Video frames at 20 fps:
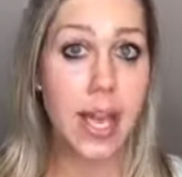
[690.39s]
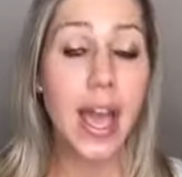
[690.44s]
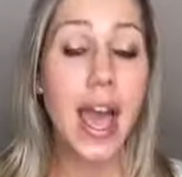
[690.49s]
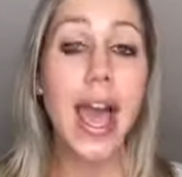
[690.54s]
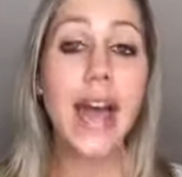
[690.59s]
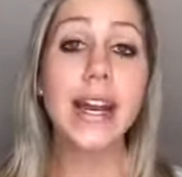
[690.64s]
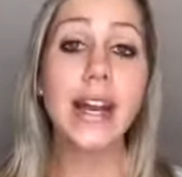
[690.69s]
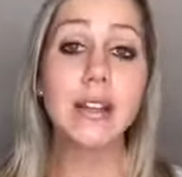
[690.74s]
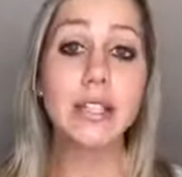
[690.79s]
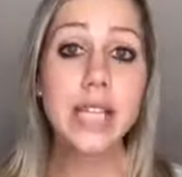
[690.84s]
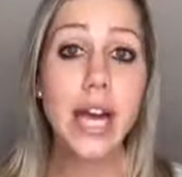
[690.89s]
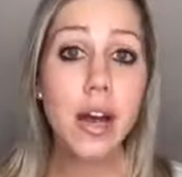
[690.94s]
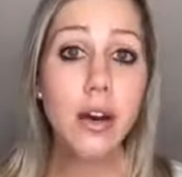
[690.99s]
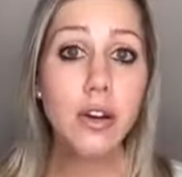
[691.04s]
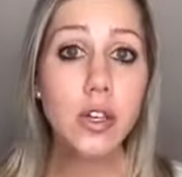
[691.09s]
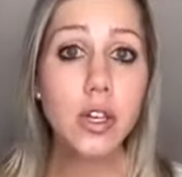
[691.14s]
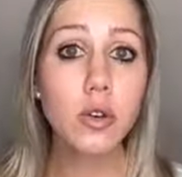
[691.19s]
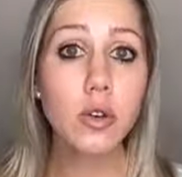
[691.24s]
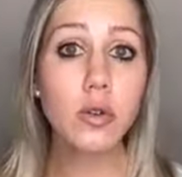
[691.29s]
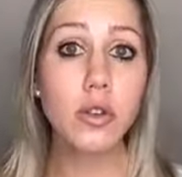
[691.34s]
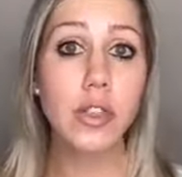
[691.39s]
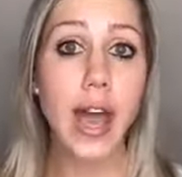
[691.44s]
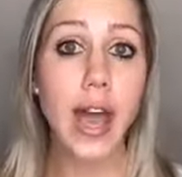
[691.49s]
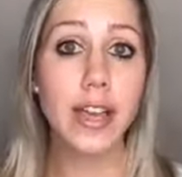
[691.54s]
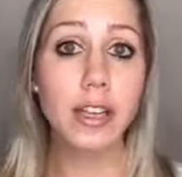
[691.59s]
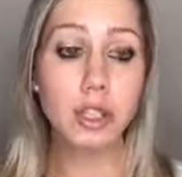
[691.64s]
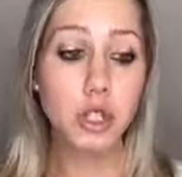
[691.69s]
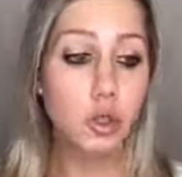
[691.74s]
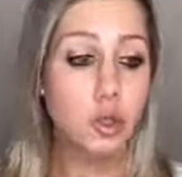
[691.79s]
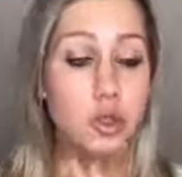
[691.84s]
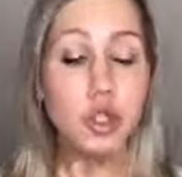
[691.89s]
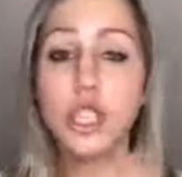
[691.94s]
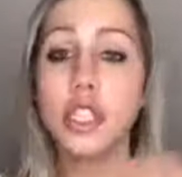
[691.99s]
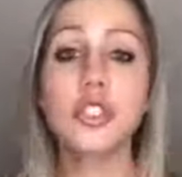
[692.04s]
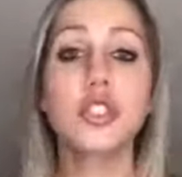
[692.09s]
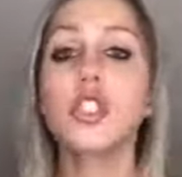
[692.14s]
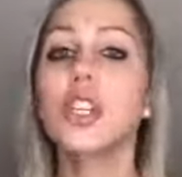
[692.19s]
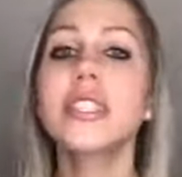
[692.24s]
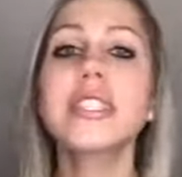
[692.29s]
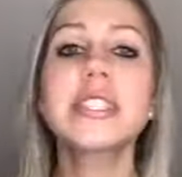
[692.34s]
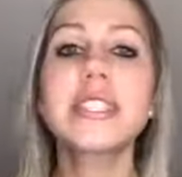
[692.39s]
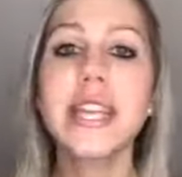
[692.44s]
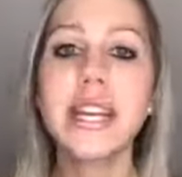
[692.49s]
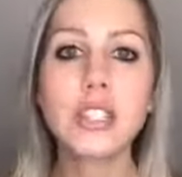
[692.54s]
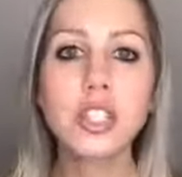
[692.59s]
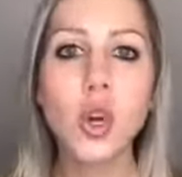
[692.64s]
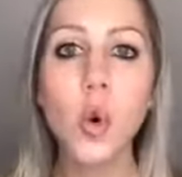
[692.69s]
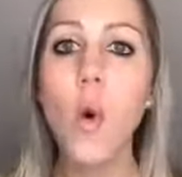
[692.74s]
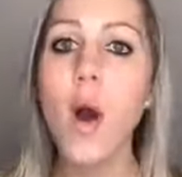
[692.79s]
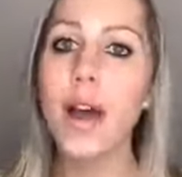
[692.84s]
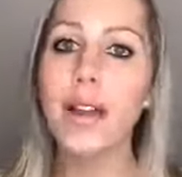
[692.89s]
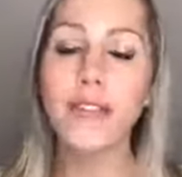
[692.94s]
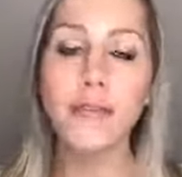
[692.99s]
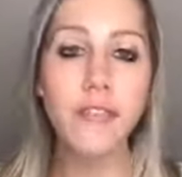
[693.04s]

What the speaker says: And I'll tell you that you just stick to one.